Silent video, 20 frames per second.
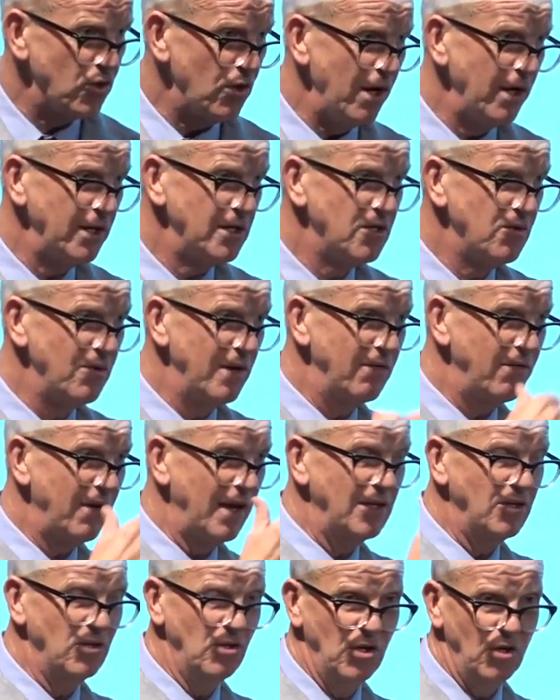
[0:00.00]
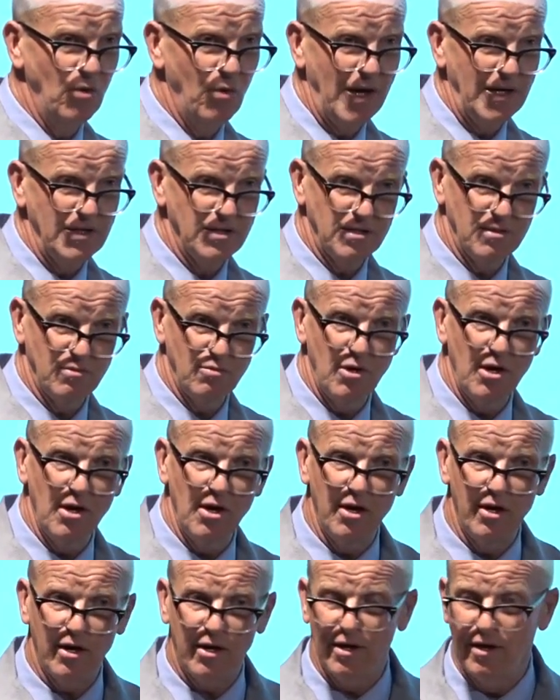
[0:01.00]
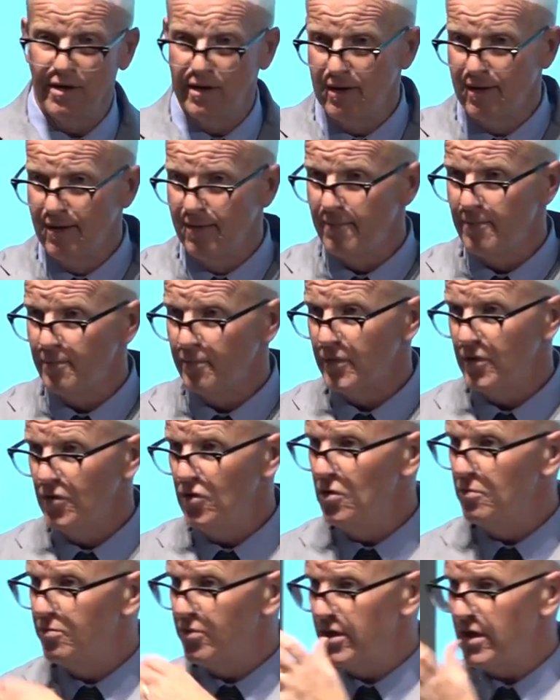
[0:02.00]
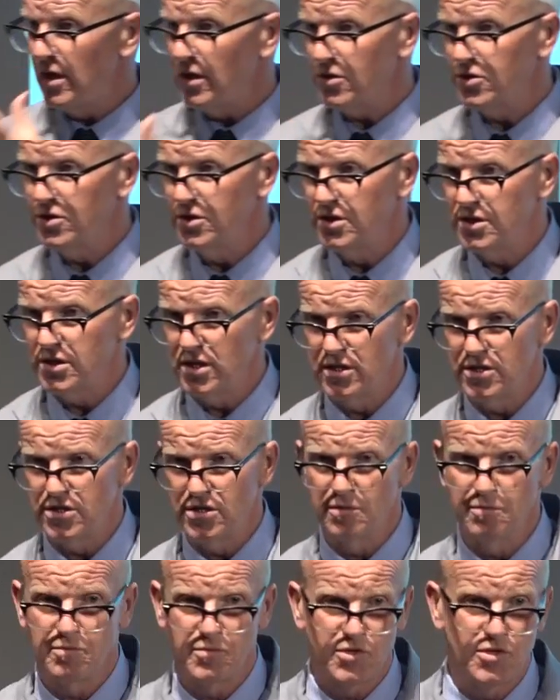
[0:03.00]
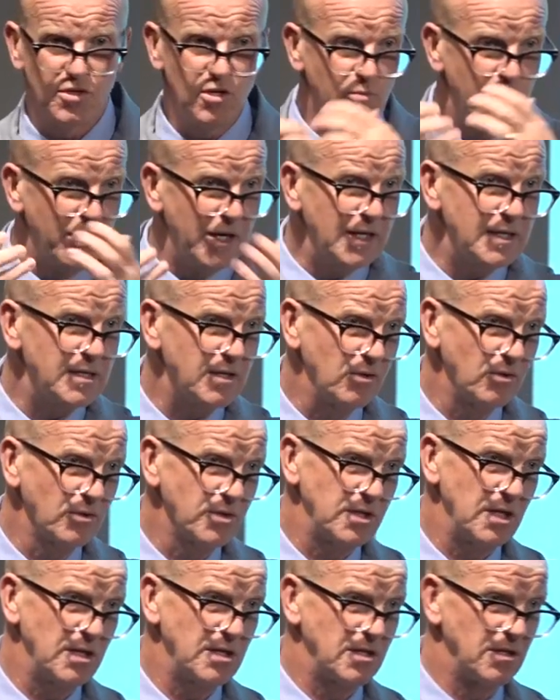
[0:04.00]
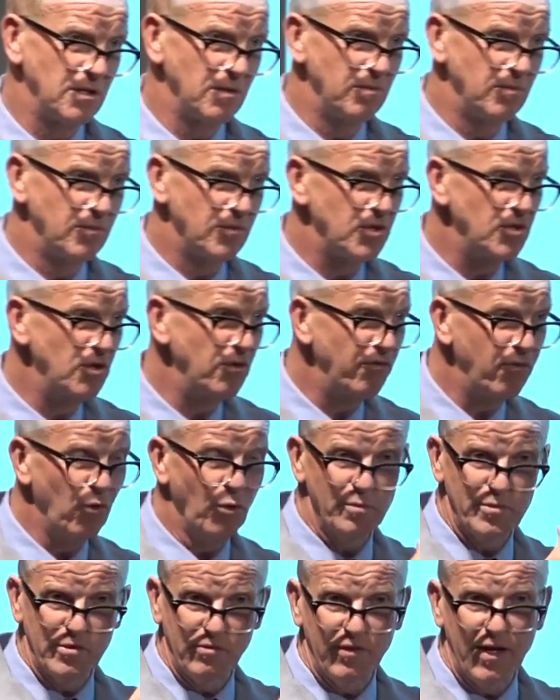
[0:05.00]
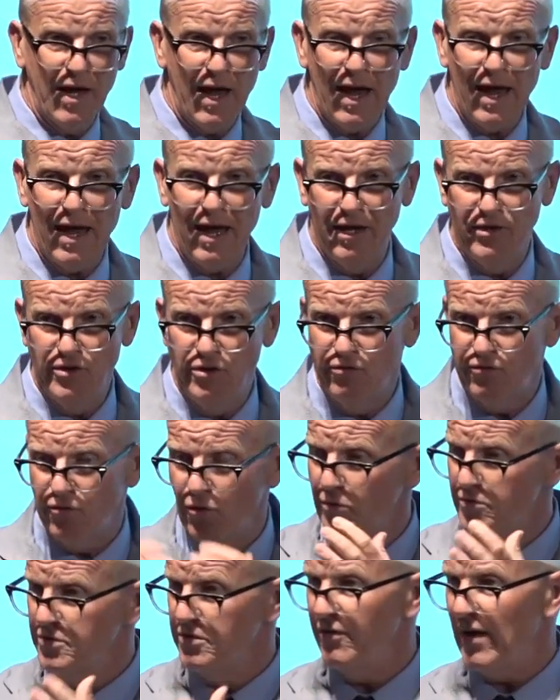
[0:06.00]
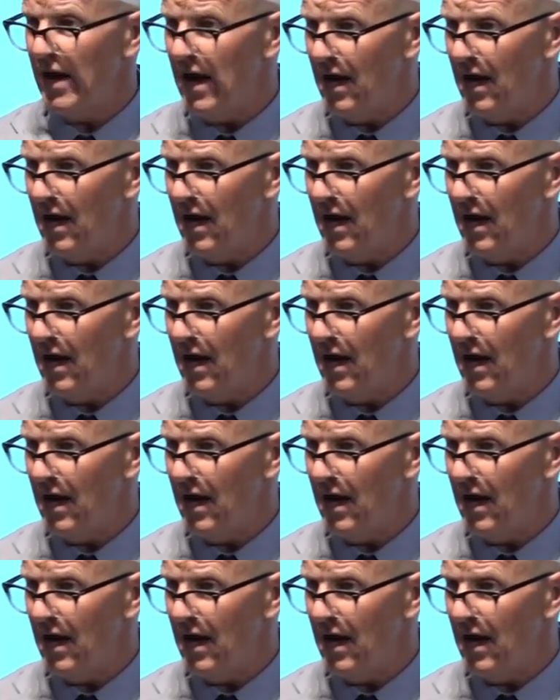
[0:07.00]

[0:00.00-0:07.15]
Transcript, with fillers: trying to invent new ways to work, new production systems, new political systems, new forms of care, new forms of